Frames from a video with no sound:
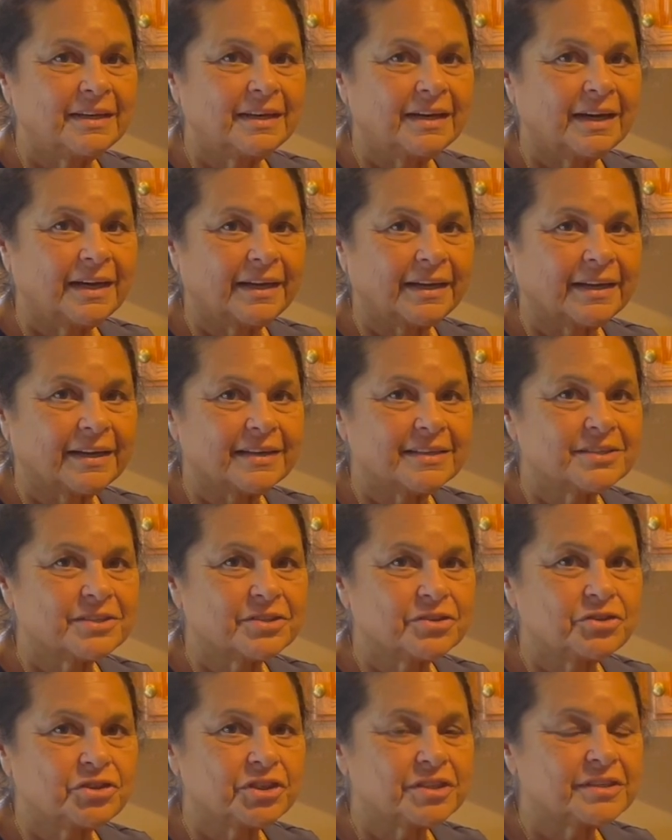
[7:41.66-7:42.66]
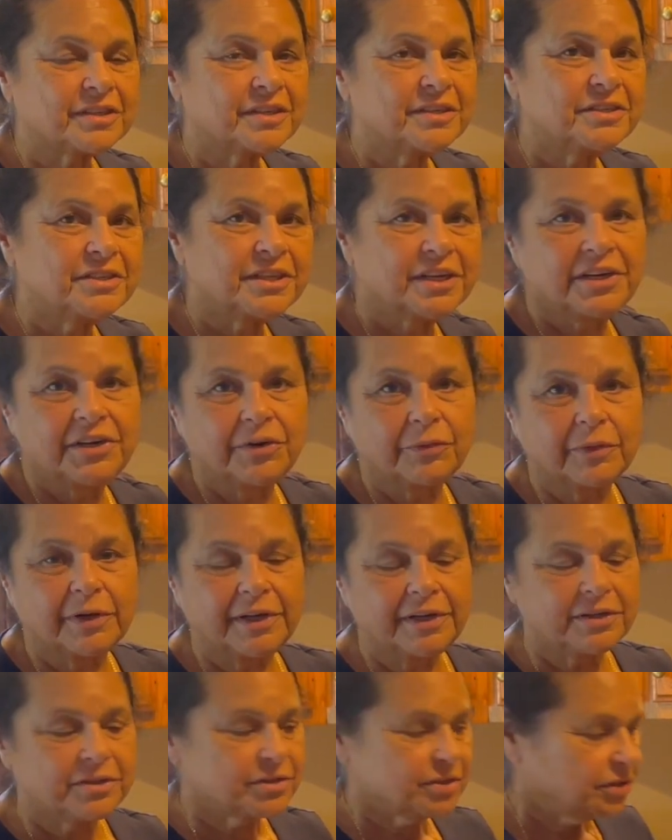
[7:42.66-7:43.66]
Hi guys, so just
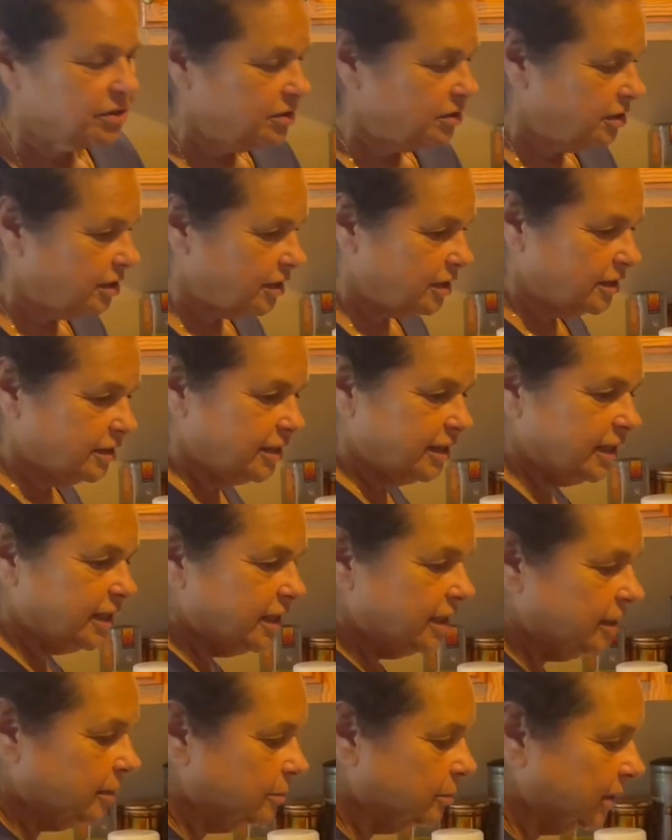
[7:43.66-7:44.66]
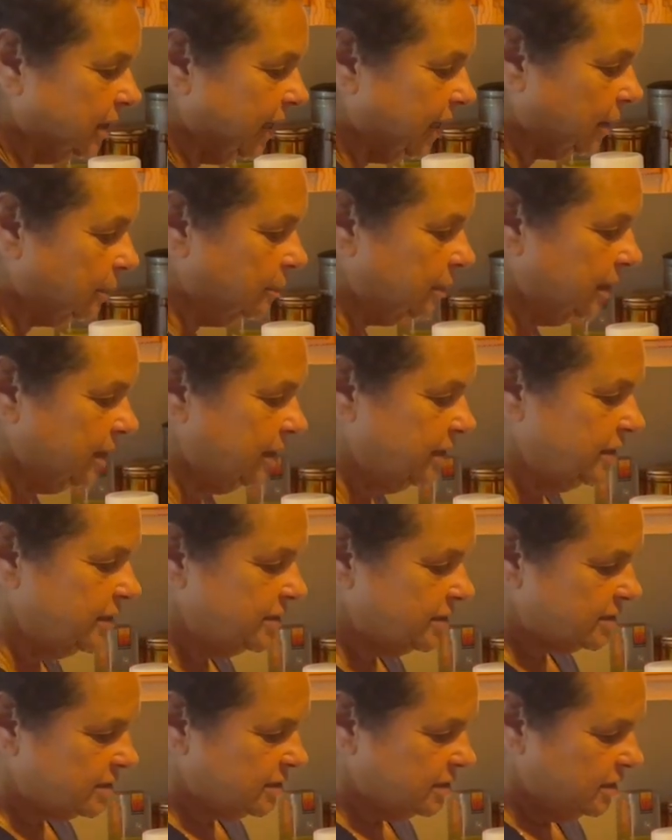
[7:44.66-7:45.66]
continuing to cook the black
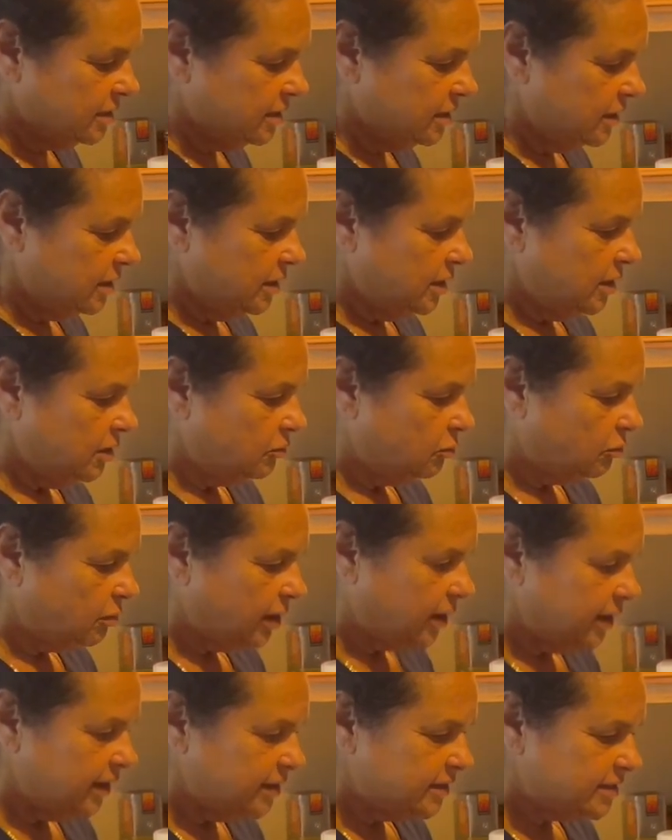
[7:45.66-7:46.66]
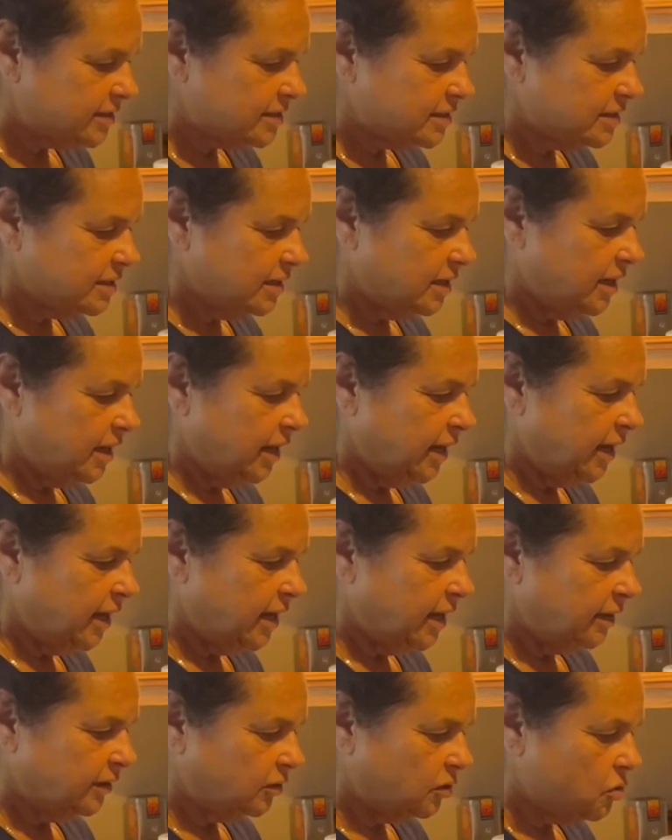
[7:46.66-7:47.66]
beans, rice,
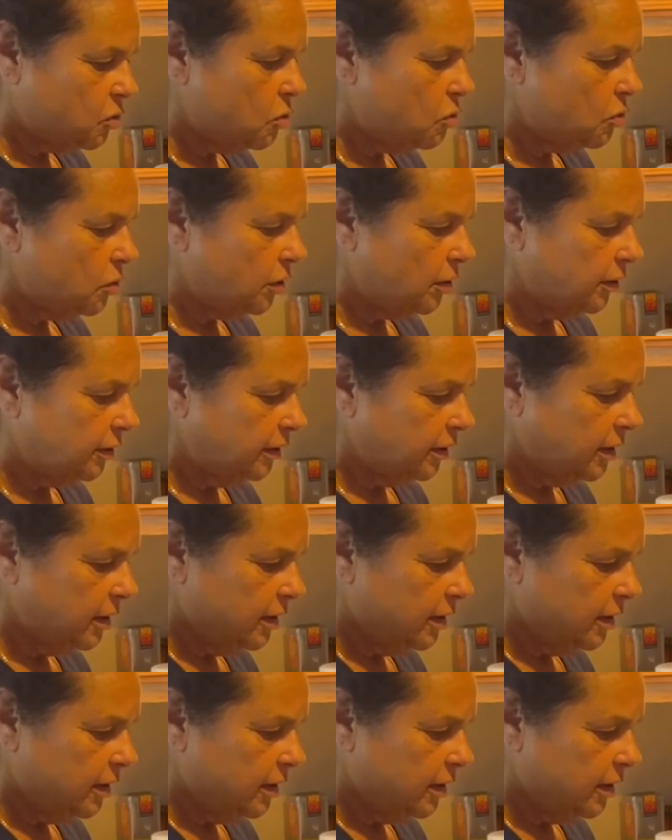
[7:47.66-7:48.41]
and corn.